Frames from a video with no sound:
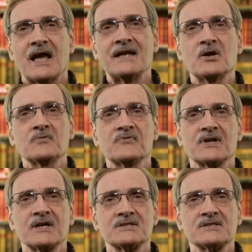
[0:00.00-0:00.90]
And don't
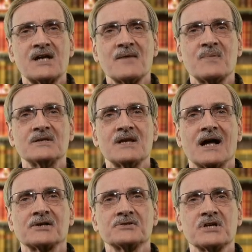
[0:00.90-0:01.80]
forget to type in
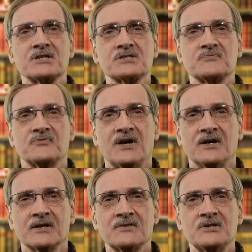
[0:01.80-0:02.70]
Dr. Jason
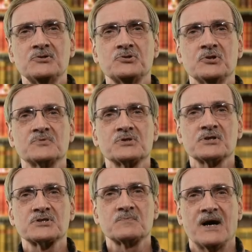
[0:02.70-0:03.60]
Fung in the YouTube
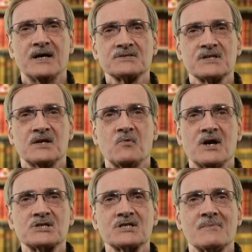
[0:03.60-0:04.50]
search box and
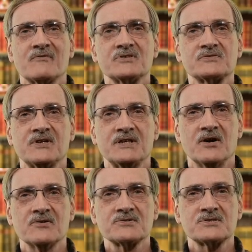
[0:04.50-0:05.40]
watch some of his
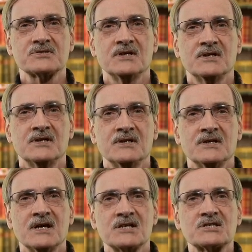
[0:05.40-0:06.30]
videos.
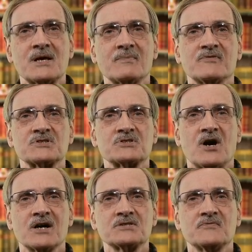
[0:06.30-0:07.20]
In some of his
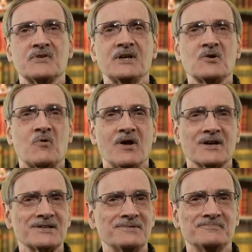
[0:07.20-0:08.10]
talks, the video
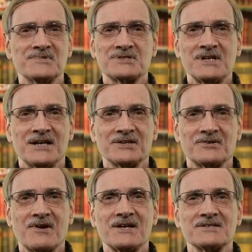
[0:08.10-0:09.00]
quality is not the
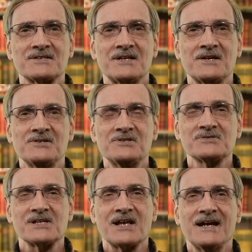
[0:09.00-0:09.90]
greatest, and he could
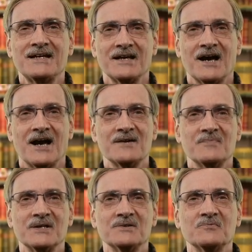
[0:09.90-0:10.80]
use a lighting guy,
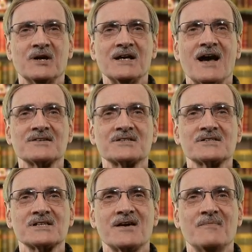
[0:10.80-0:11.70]
but what he has
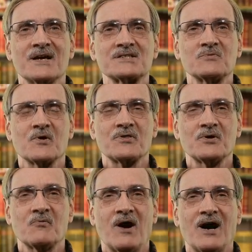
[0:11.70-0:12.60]
to say makes it worth
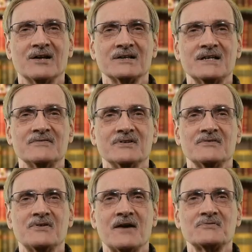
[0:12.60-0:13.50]
your while, even
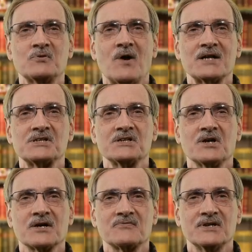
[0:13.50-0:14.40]
if you have to watch a
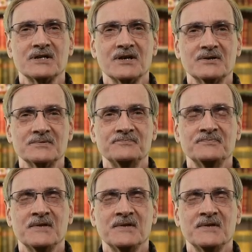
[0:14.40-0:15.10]
dark video.